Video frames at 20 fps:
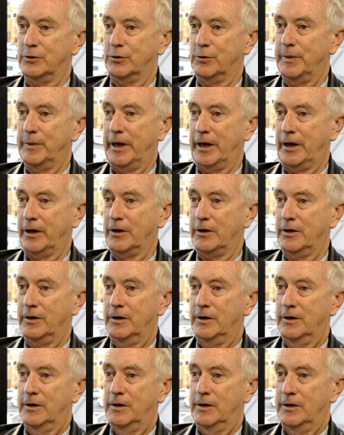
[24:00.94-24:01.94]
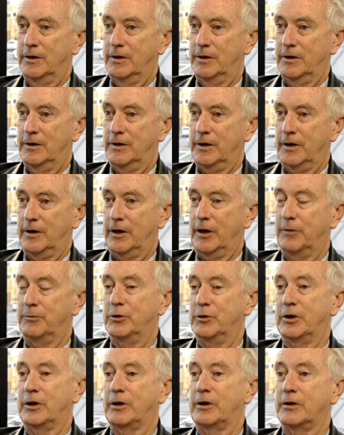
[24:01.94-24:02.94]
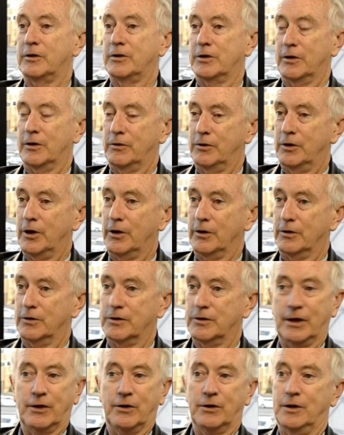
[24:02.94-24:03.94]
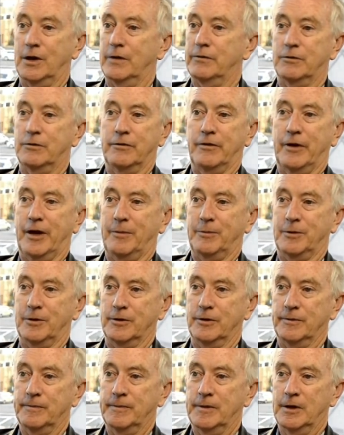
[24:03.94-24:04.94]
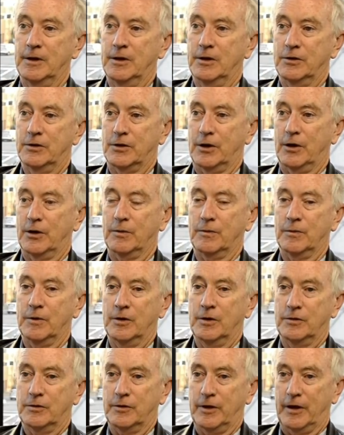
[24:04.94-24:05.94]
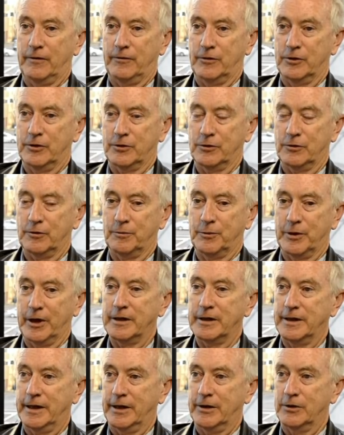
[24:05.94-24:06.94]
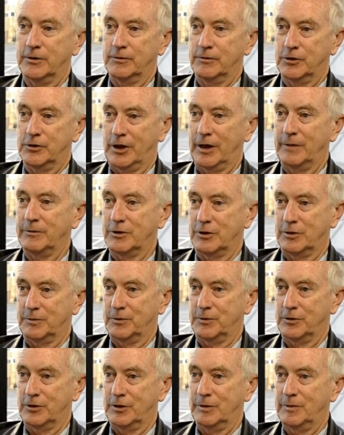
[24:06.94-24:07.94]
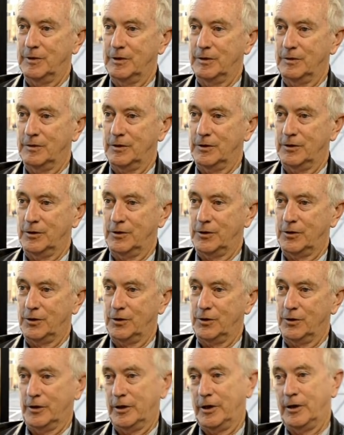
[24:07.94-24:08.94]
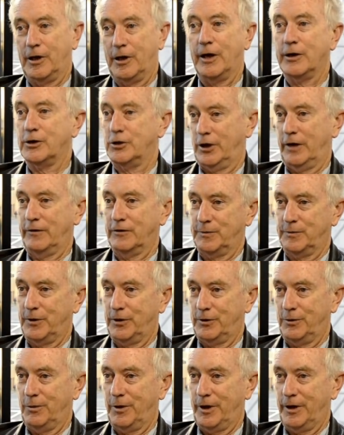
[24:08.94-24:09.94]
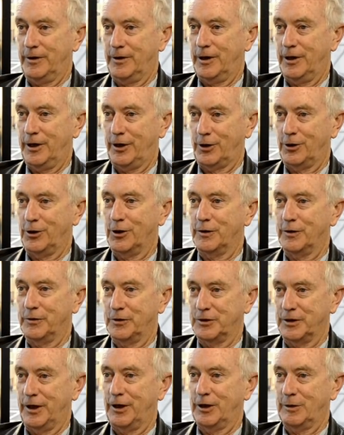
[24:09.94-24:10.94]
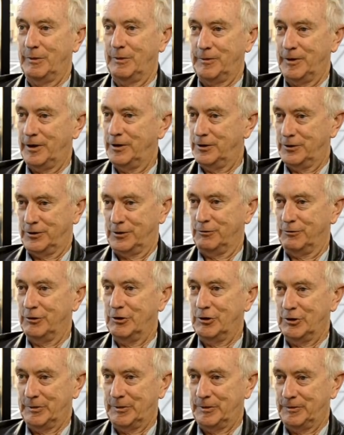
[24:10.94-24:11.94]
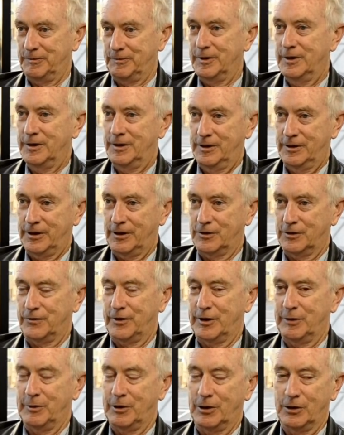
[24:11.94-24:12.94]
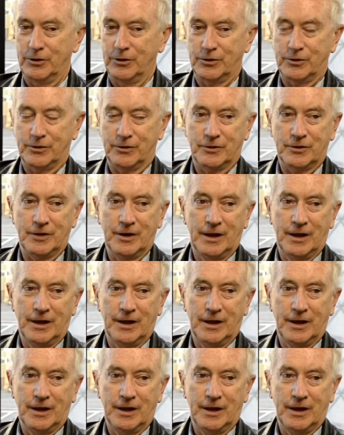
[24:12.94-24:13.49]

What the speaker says: bank and printed its own notes, that could never have happened. So to have the sort of breakdown James is presuming can occur, and I like James, by the way, and I like a lot of his argument, but I disagree with him on those fundamental issues.